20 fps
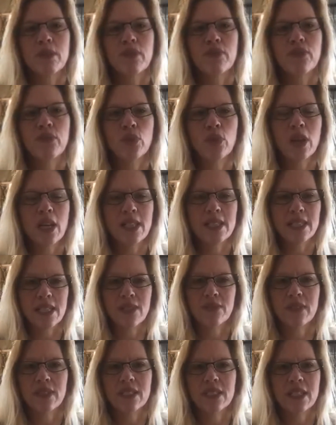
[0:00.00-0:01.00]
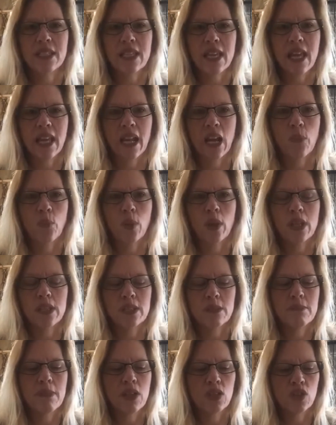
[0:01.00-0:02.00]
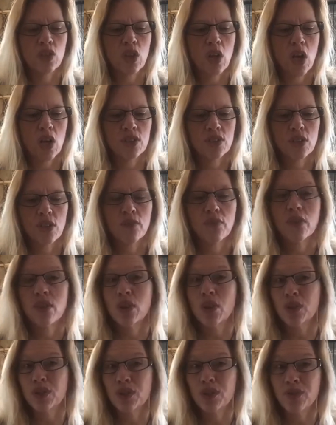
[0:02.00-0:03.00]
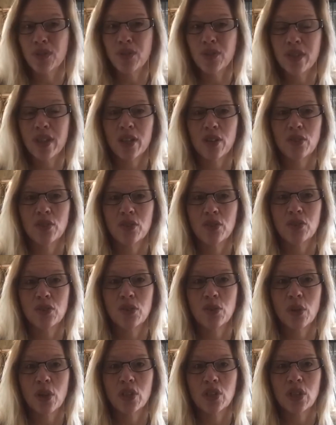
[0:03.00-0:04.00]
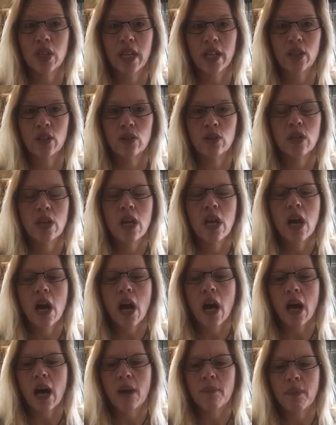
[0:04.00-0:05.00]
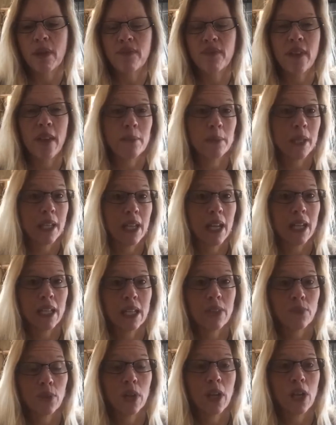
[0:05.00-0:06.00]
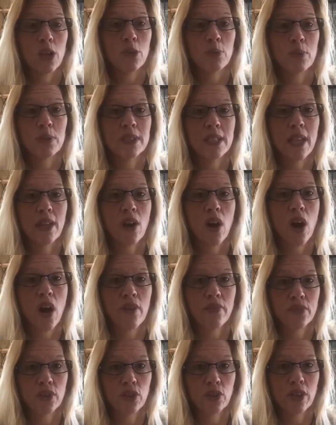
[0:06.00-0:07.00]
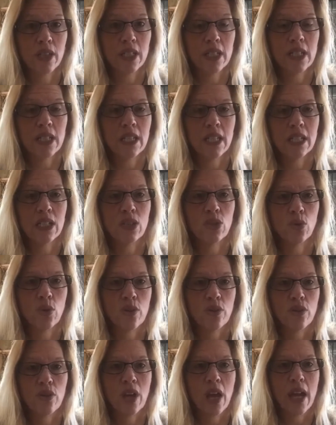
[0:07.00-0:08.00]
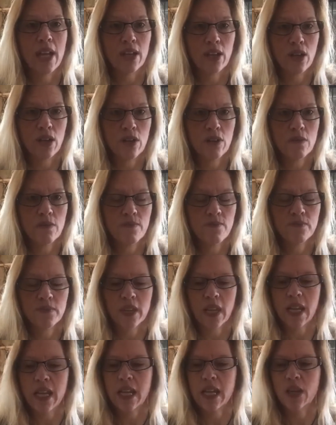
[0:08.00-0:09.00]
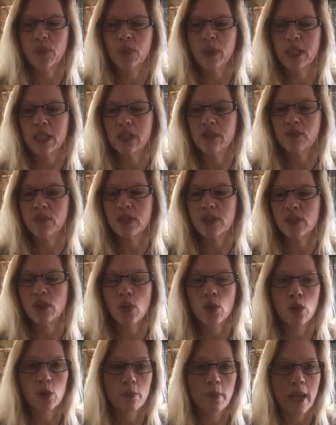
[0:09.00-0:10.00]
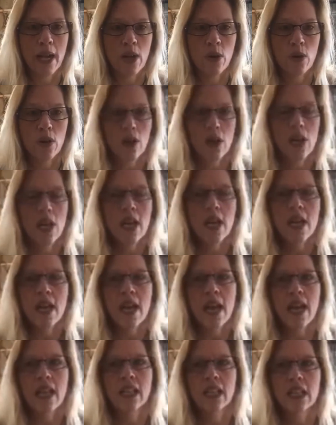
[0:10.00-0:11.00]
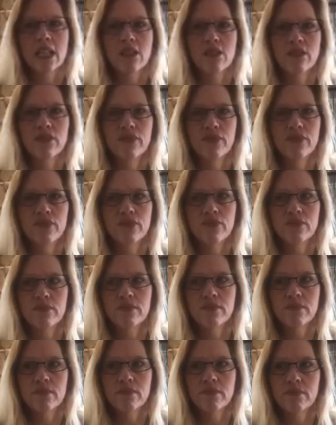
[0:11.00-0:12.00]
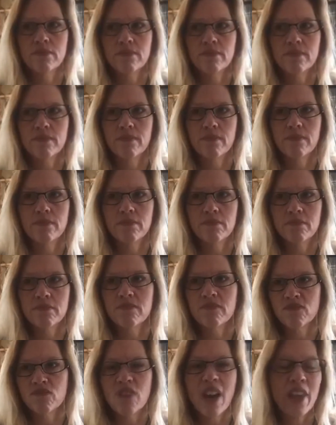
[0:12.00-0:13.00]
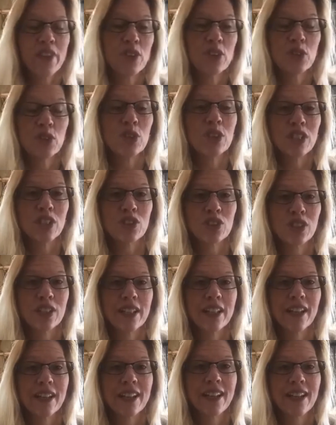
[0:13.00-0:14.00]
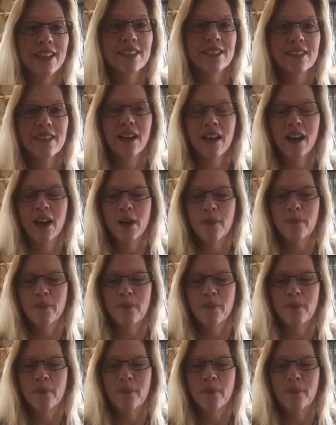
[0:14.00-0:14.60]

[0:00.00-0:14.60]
Before I delve into that, I wanted to mention also, for those of you that are new to our channel, my family and I live 100% off-grid in northern Idaho, and we live with solar power and live rather traditionally, I guess.